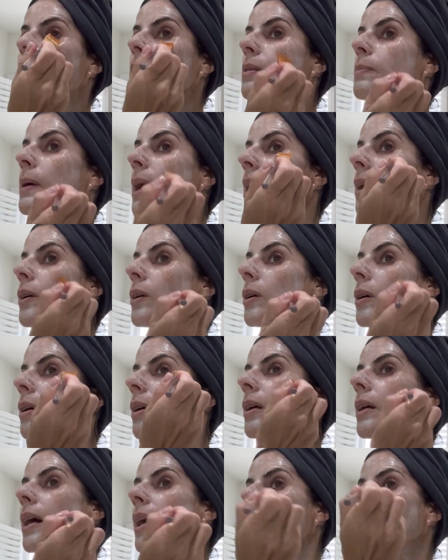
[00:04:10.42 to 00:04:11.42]

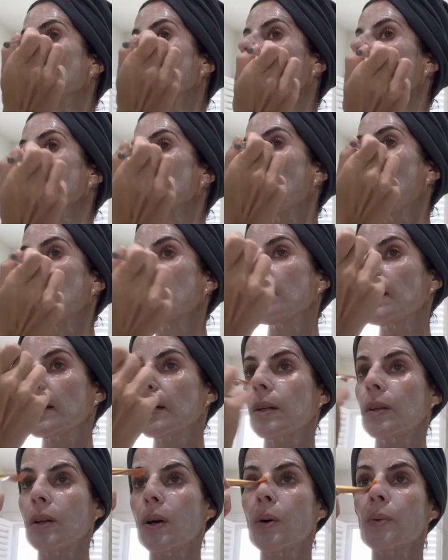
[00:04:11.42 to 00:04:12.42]
better and you can have like
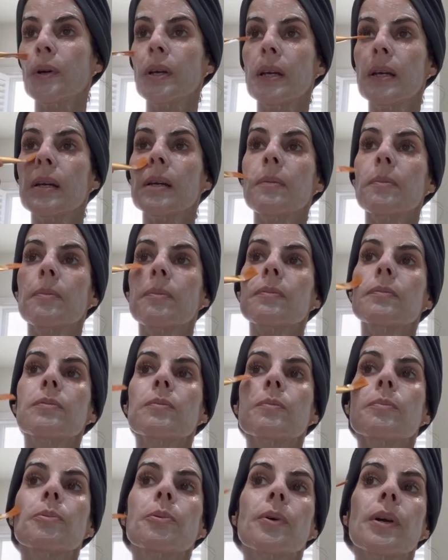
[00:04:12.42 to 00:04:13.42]
glowy,
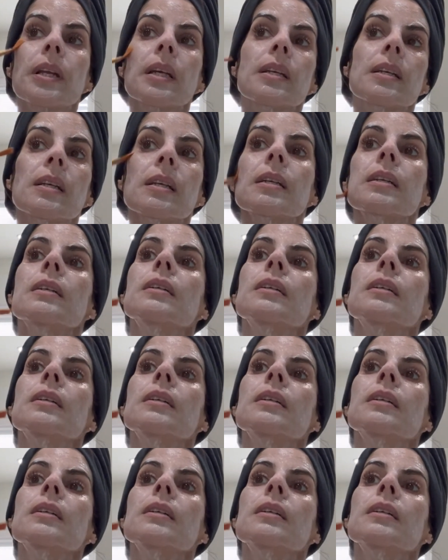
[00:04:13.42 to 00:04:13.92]
pretty,